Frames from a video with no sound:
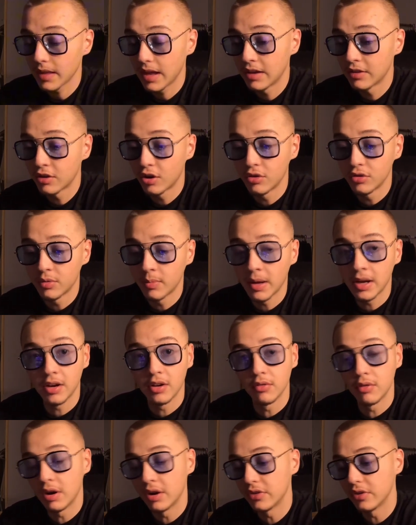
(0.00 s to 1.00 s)
going to bed at
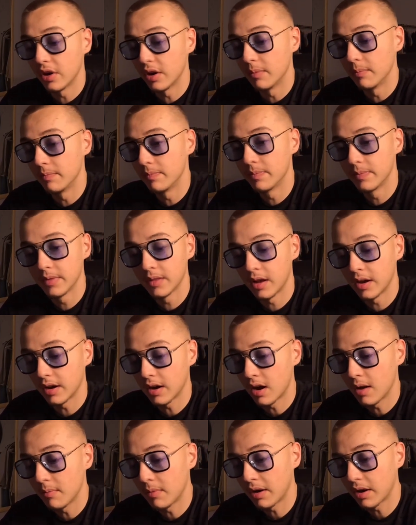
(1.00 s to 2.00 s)
the right time. Like,
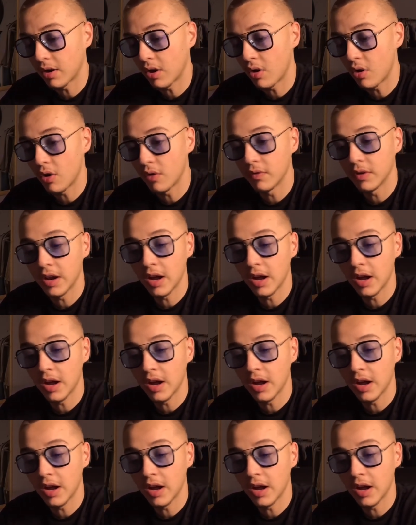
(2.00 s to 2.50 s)
I'm like half an